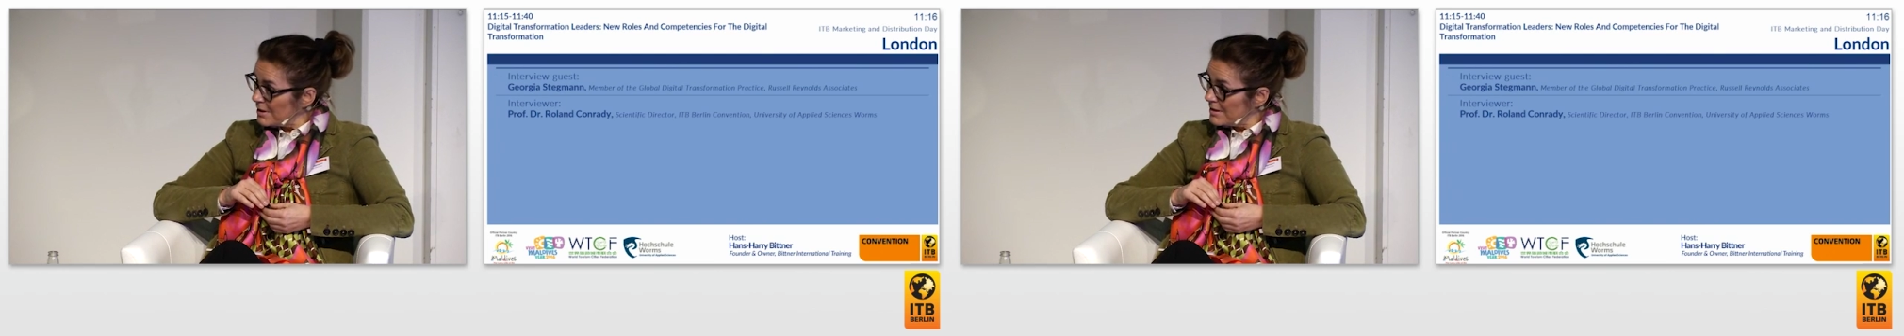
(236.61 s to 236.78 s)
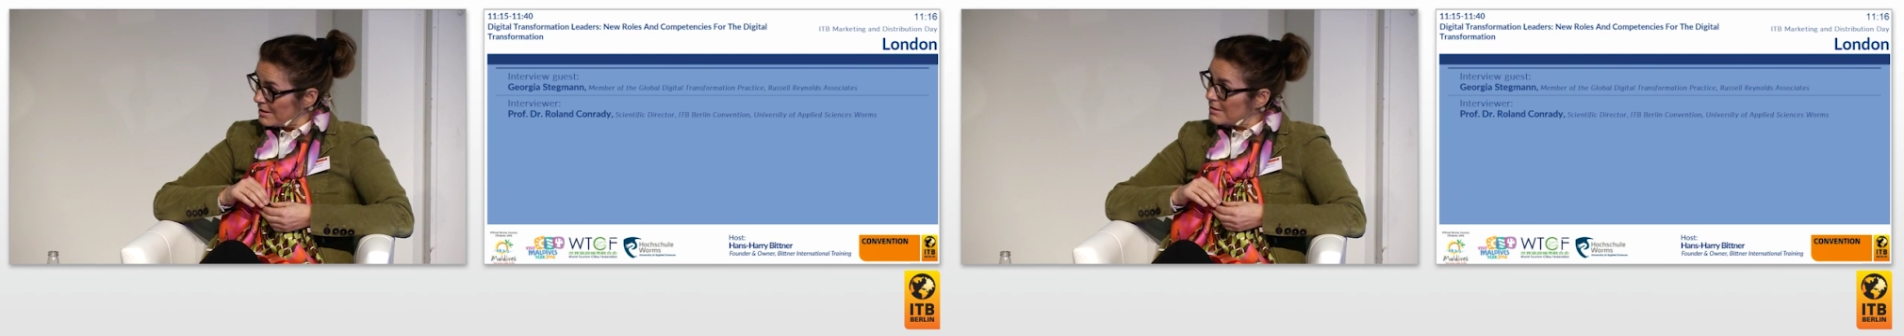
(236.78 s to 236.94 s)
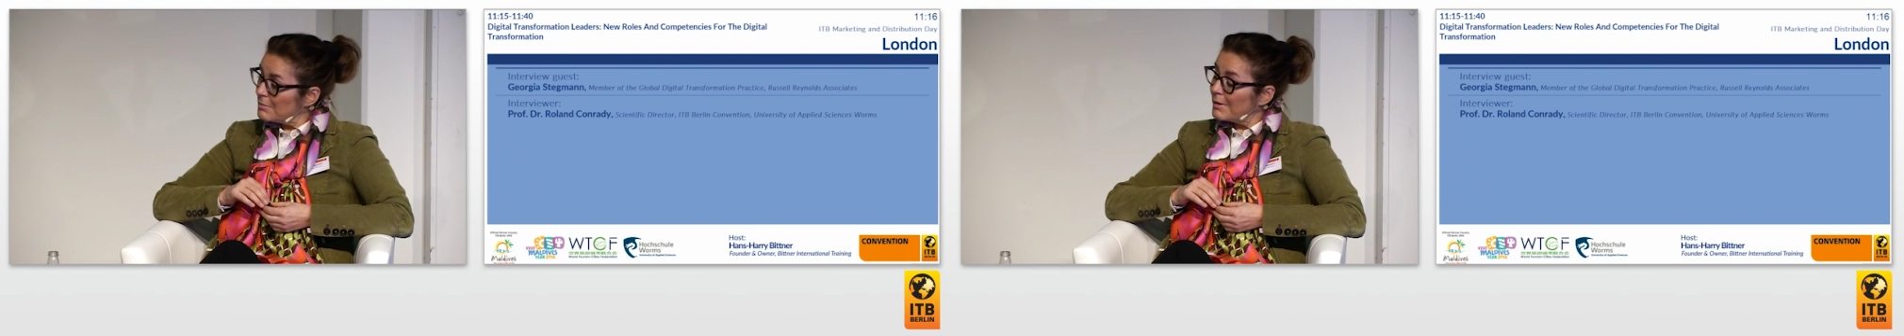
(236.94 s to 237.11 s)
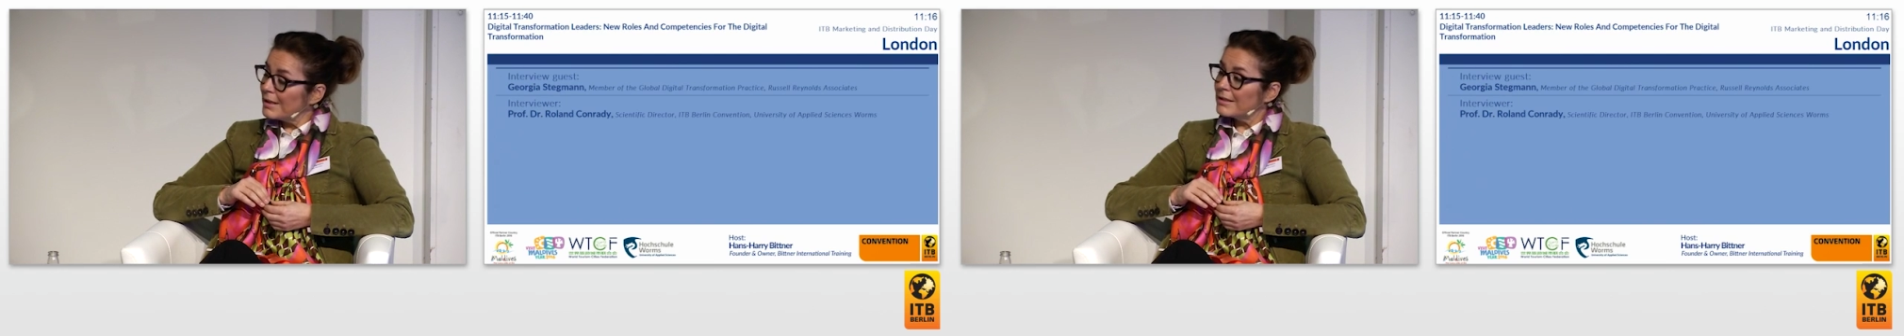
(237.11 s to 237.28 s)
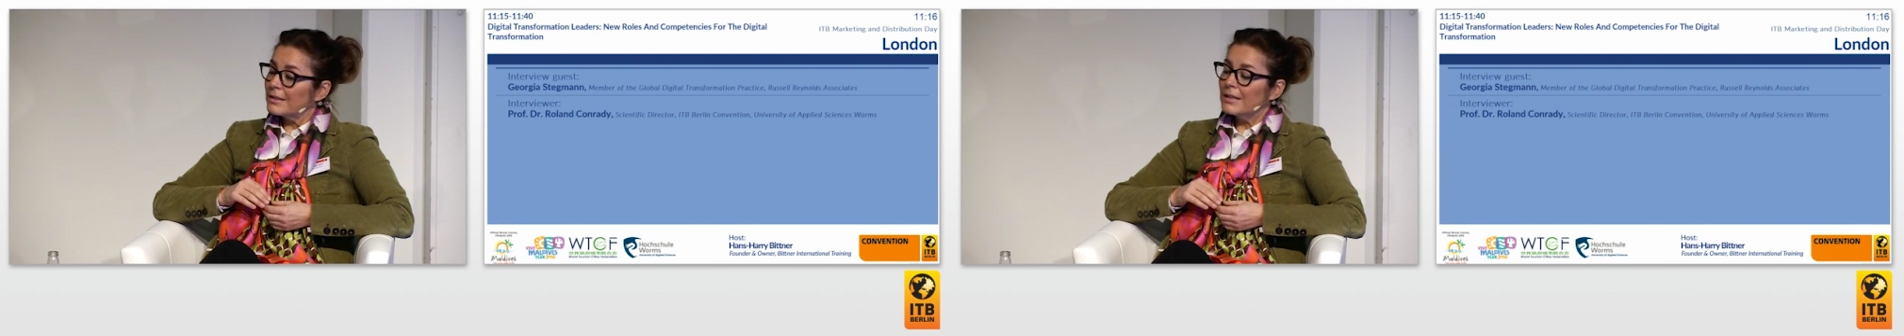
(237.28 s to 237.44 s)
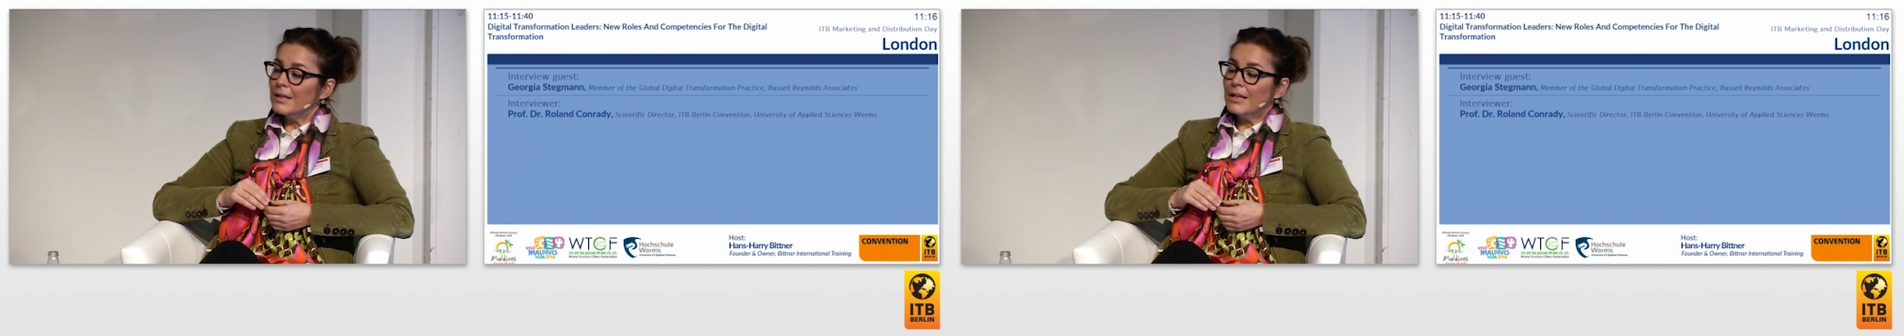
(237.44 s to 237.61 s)
succession
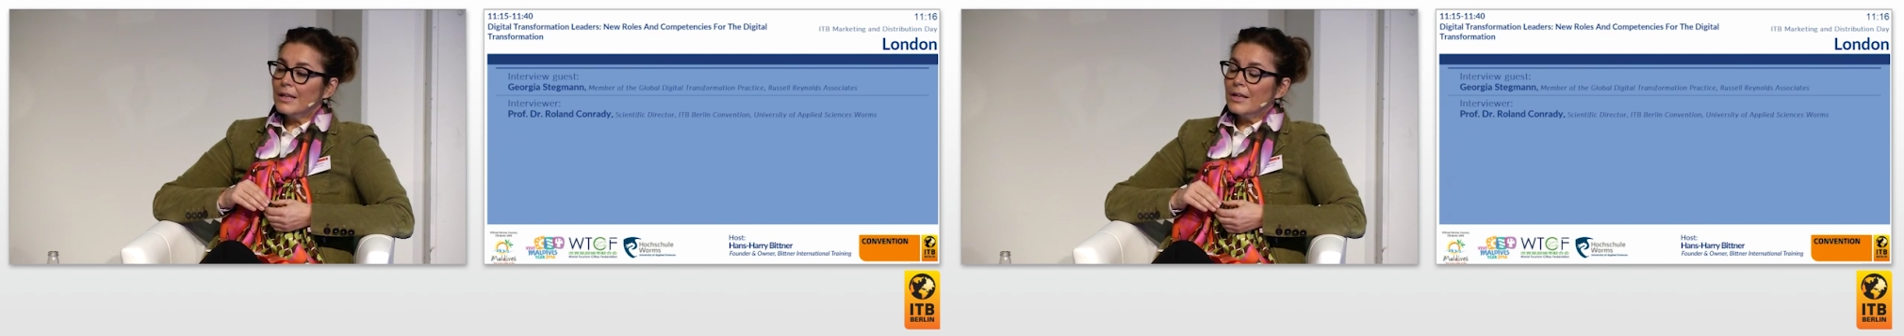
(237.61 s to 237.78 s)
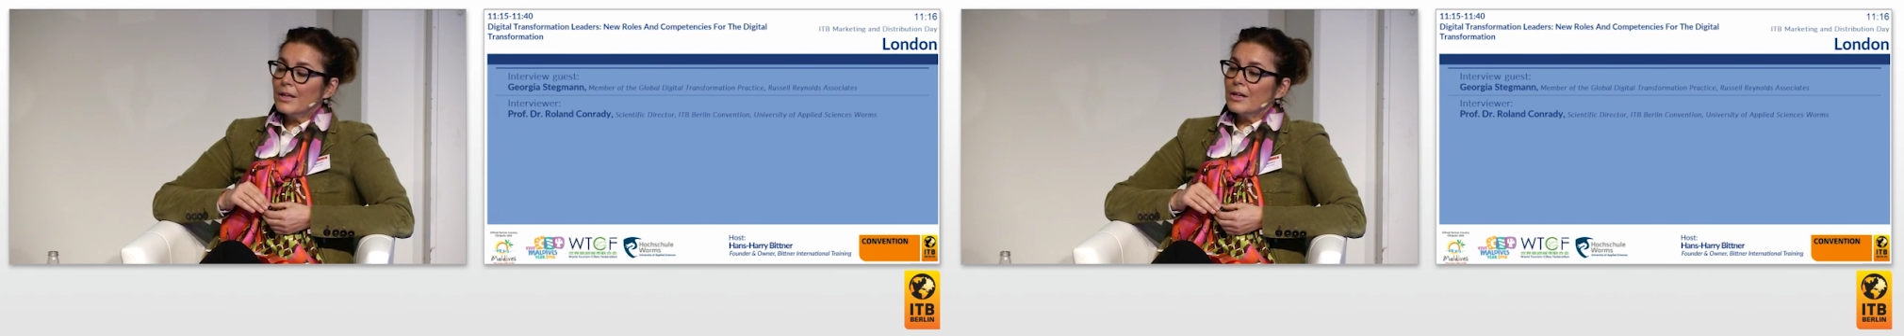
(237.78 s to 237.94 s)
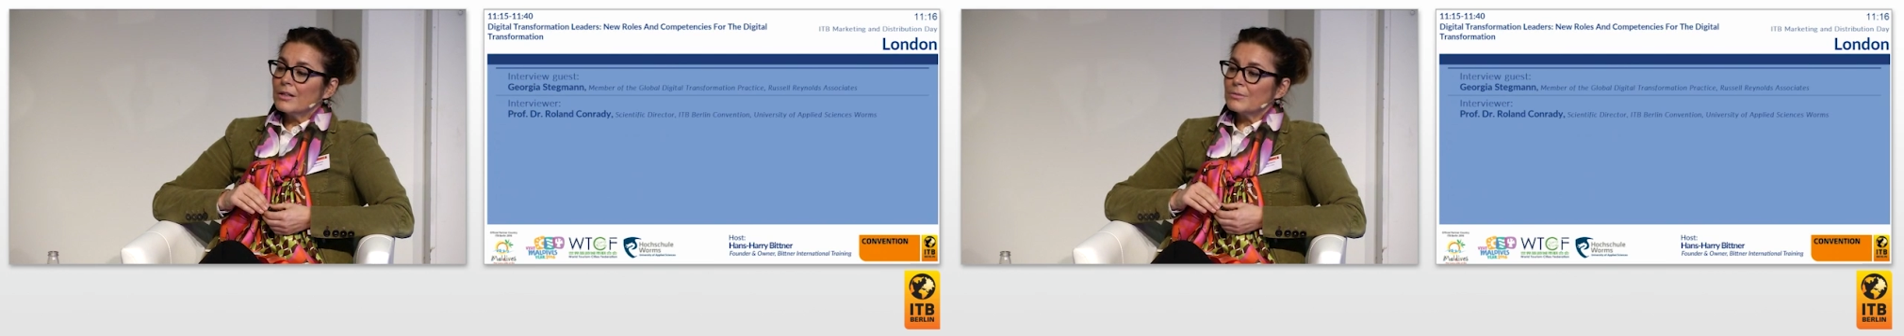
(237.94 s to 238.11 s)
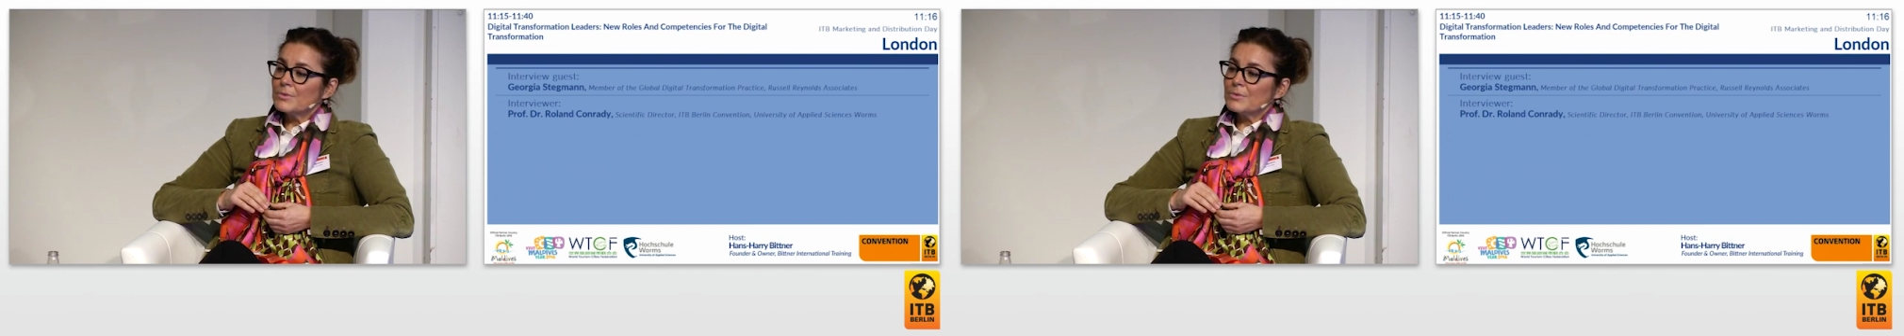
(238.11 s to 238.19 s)
assessments,